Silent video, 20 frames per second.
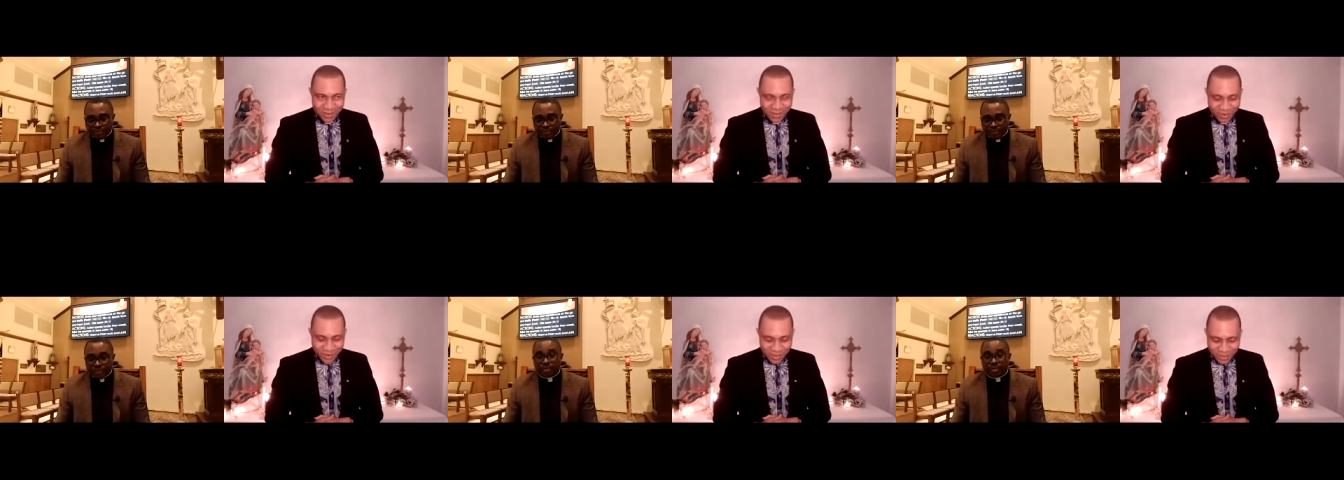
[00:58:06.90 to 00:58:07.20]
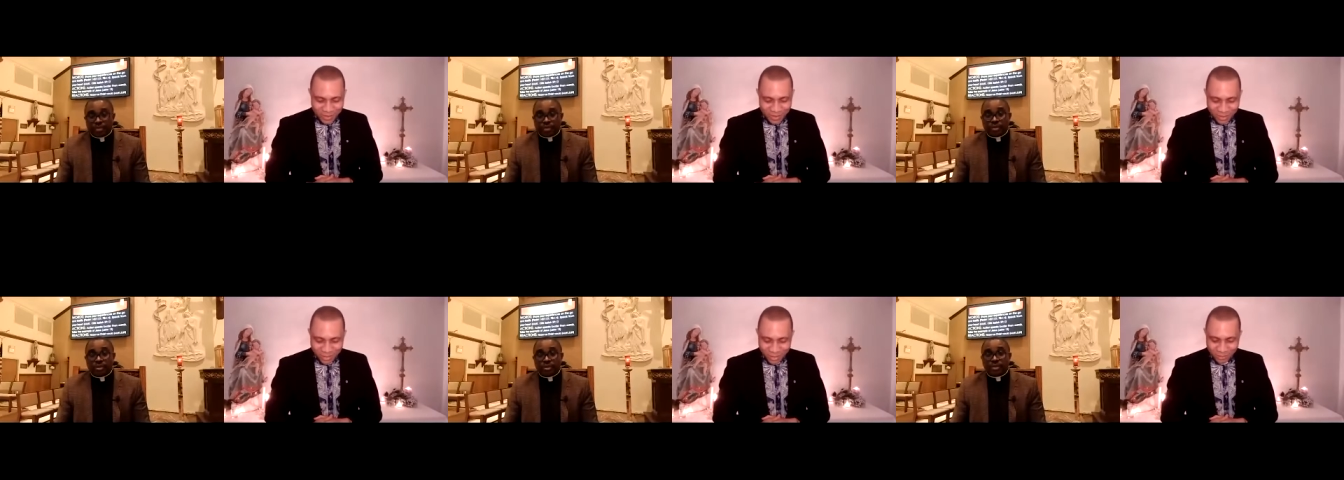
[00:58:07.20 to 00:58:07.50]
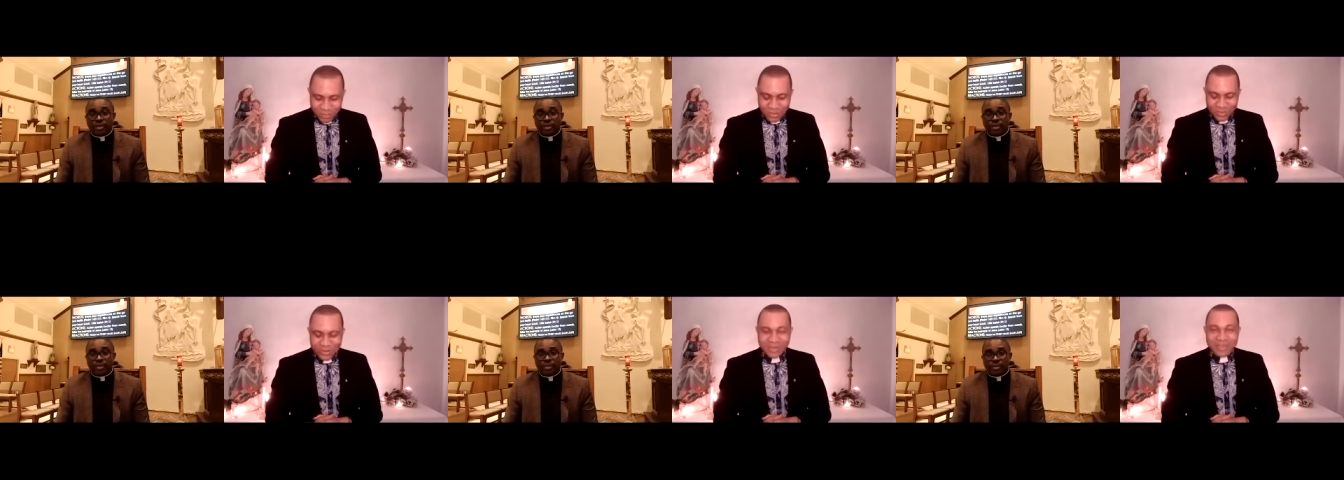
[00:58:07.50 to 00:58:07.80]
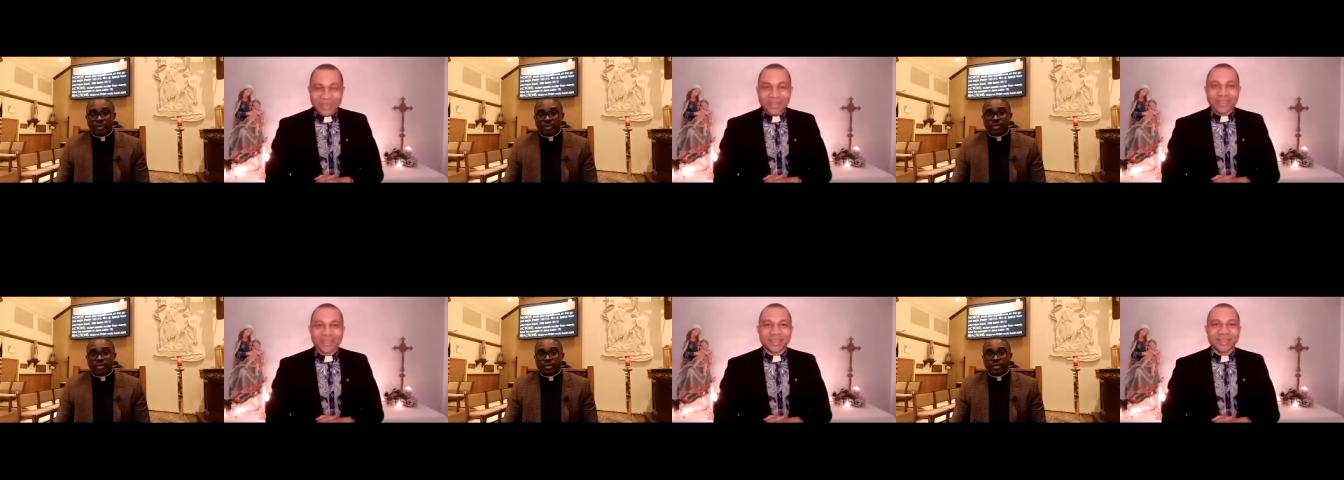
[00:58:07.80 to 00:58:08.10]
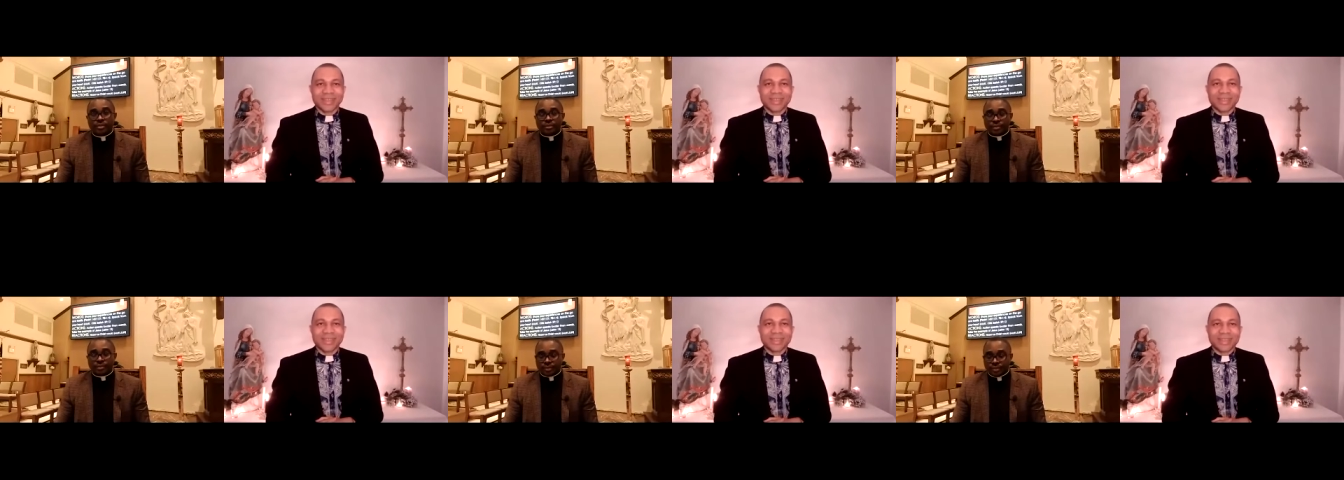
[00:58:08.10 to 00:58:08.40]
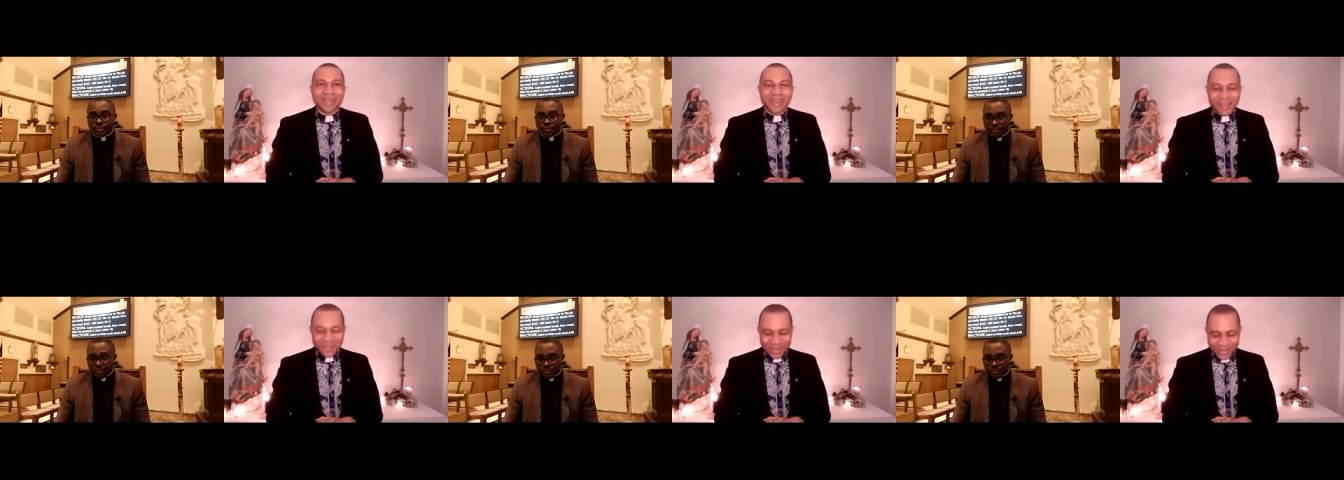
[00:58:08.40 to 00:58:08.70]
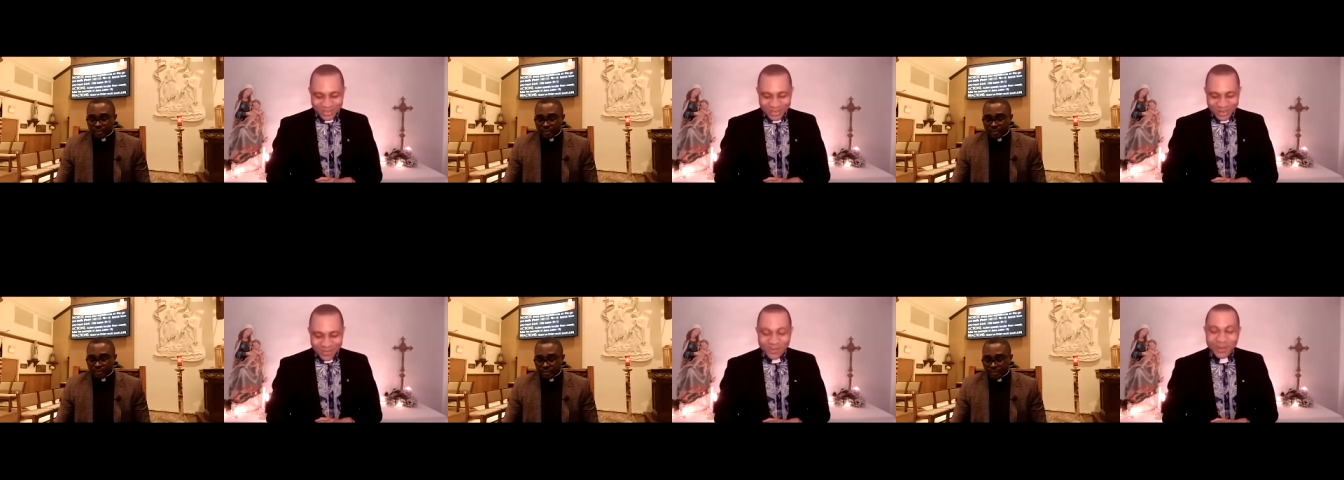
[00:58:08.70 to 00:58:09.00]
And with your spirits. Thank
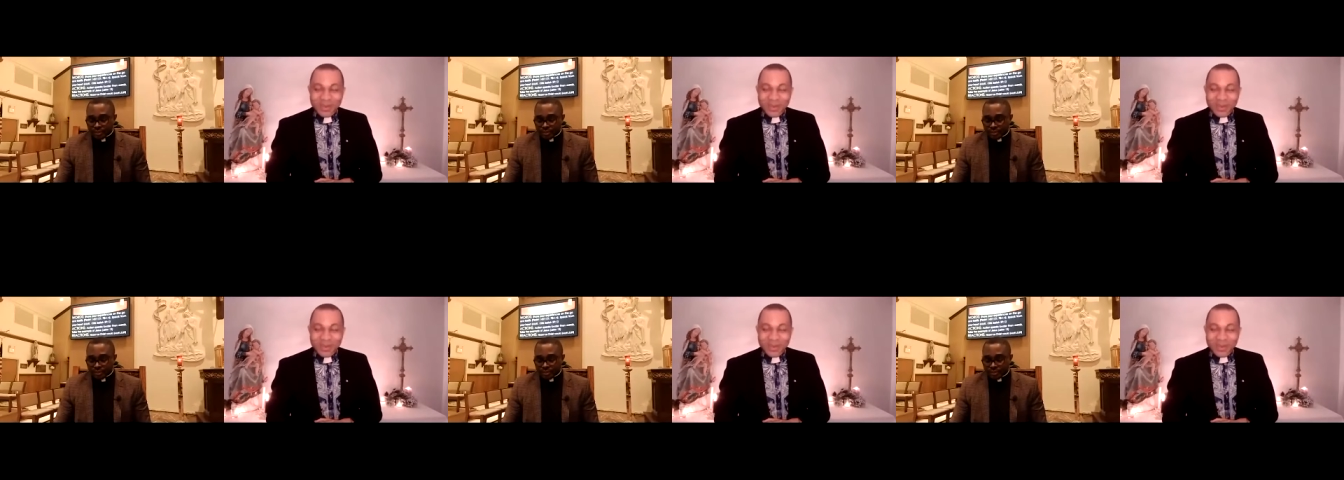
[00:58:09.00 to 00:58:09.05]
you so